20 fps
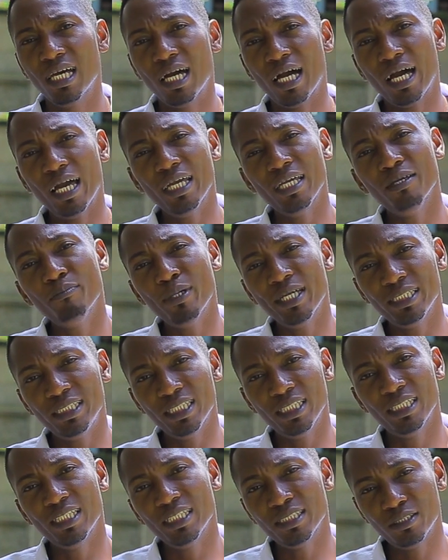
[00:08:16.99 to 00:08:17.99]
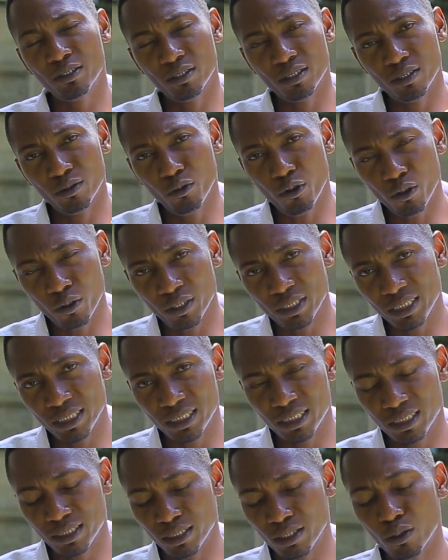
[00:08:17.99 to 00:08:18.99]
high maintenance
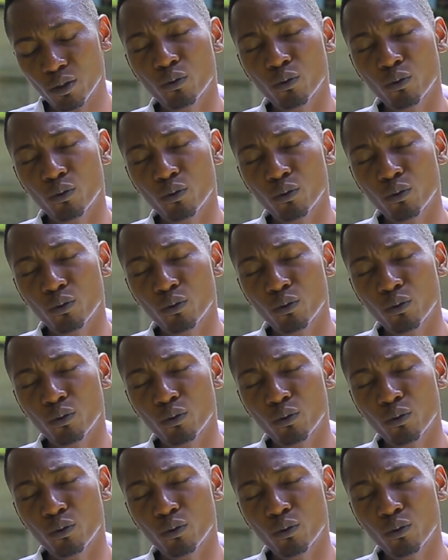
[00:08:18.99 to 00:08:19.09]
goats